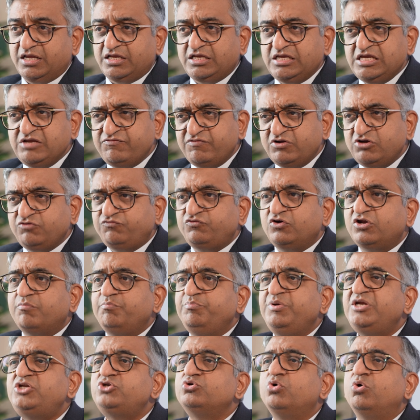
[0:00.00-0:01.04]
Even if you're a
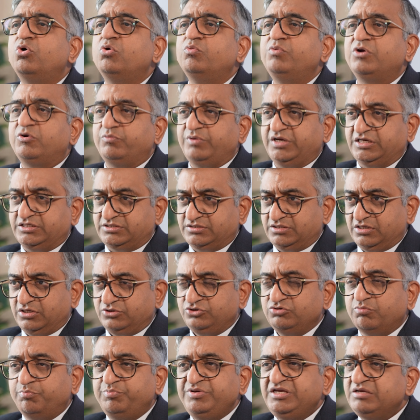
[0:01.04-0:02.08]
bit overweight,
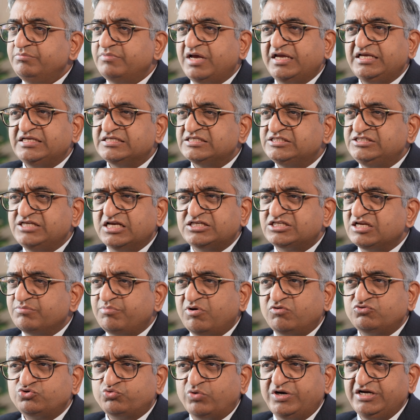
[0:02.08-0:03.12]
your BMI is just
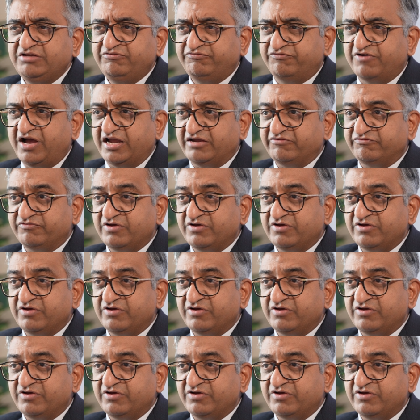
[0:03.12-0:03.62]
about 25,